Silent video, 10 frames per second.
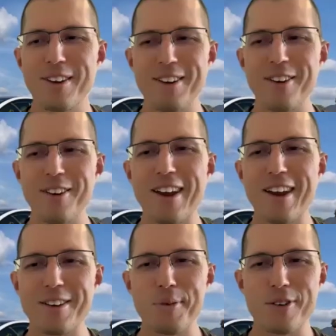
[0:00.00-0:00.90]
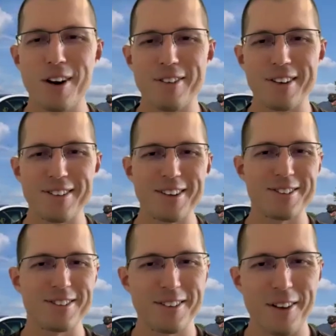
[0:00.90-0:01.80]
be driving a Tesla.
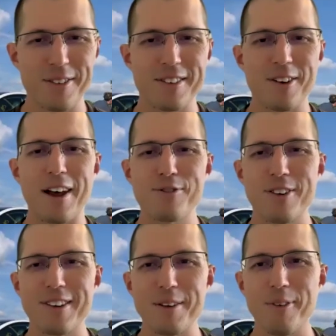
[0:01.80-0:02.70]
Now, don't ask for anything more.